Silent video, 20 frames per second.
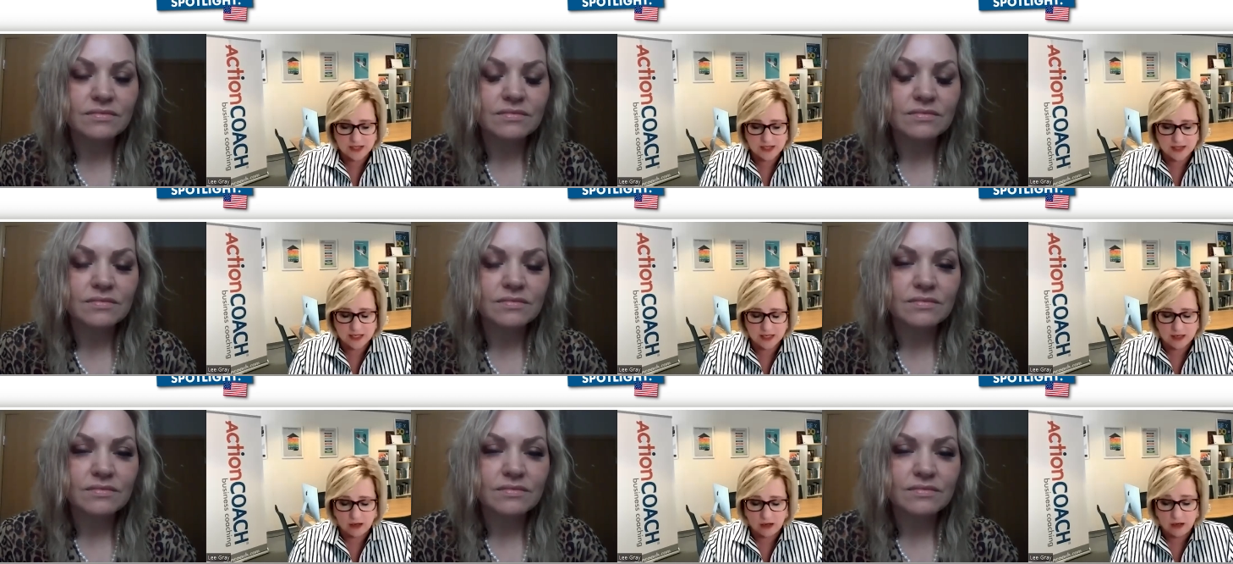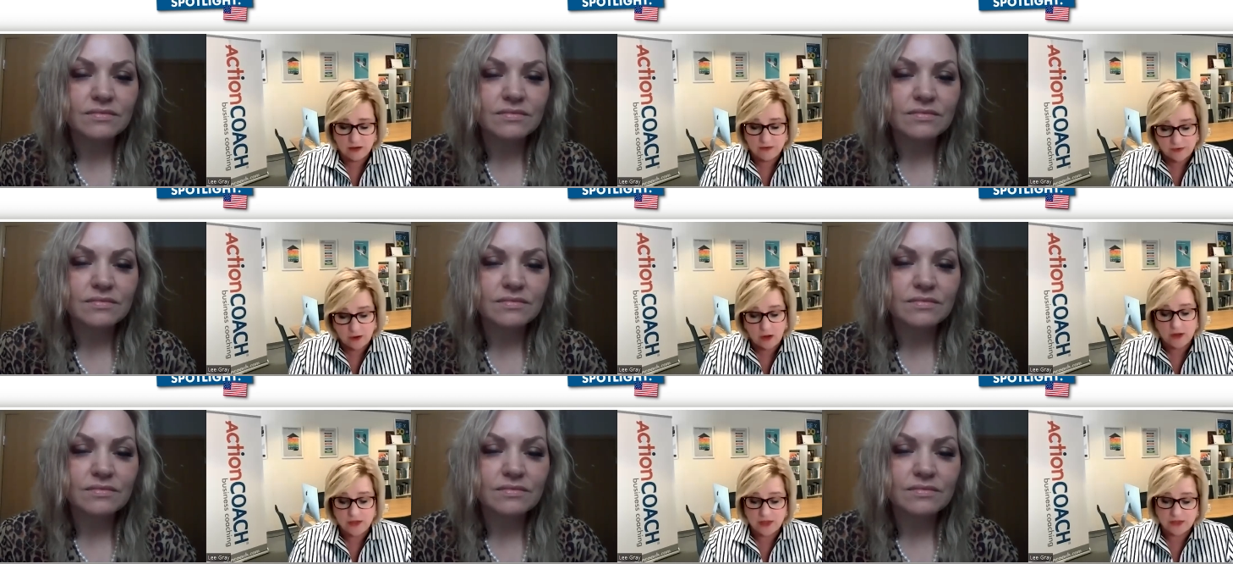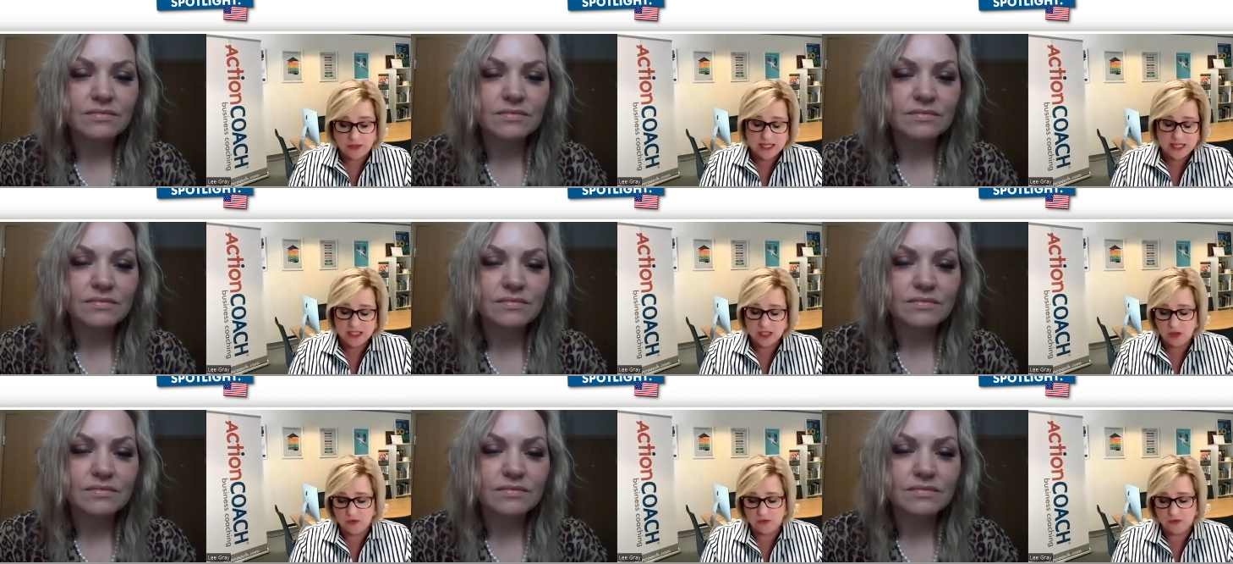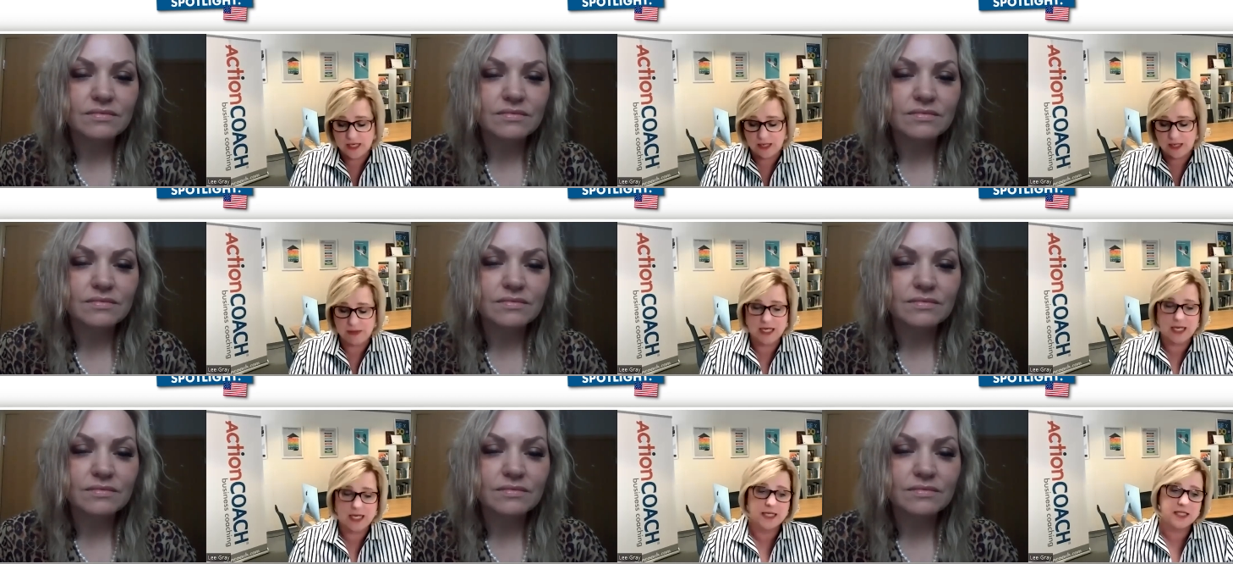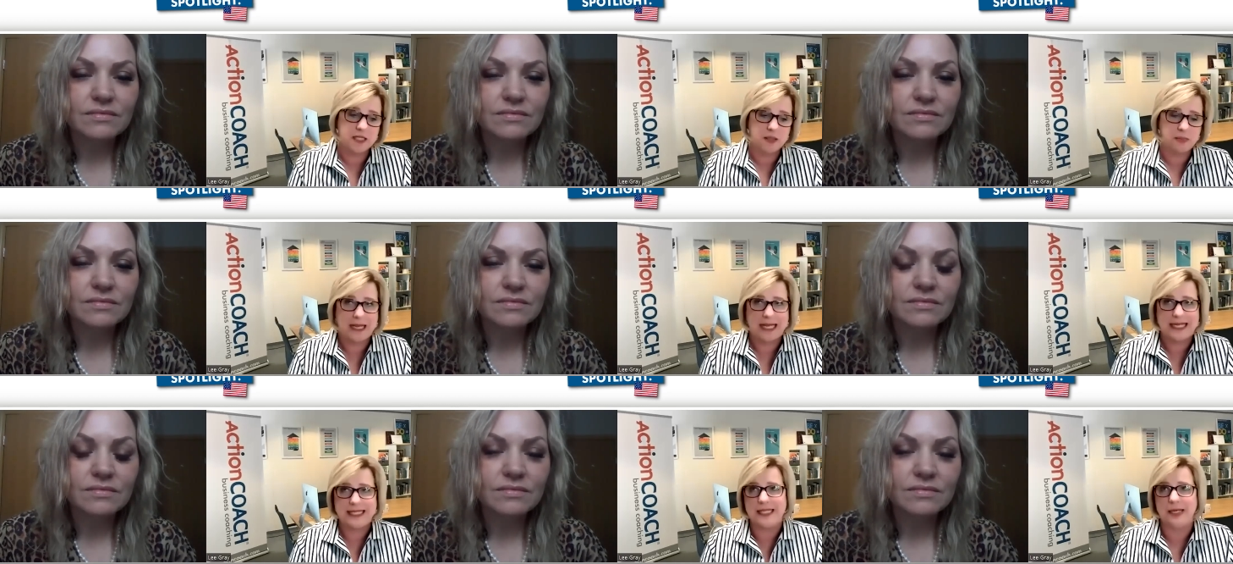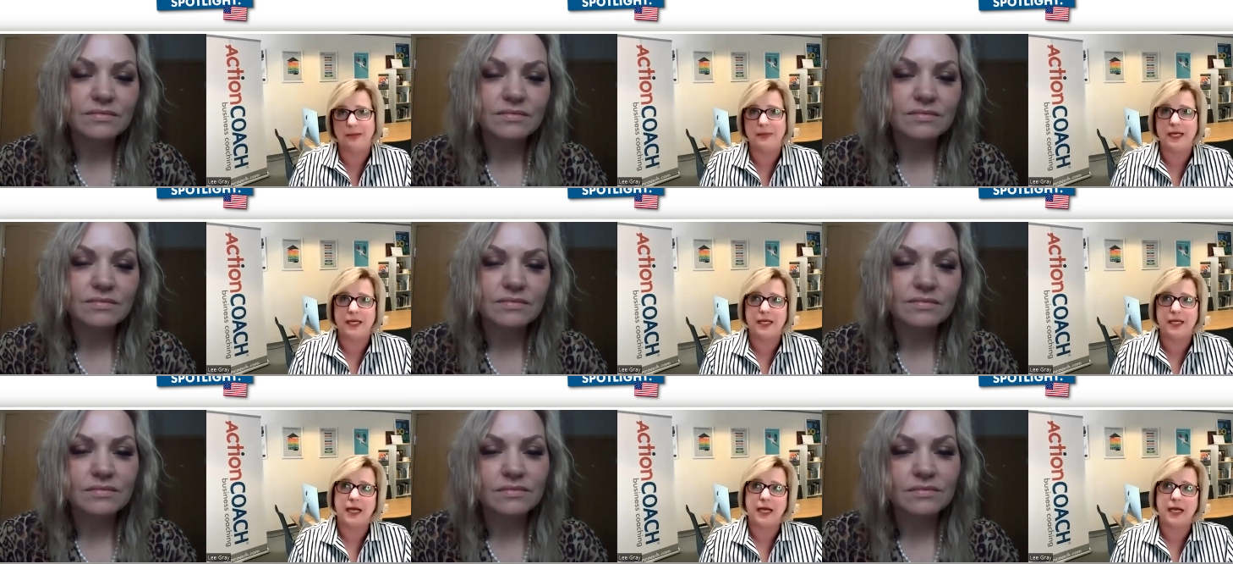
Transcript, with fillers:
Speaker 1: of the of all the things that you've done because of the pandemic,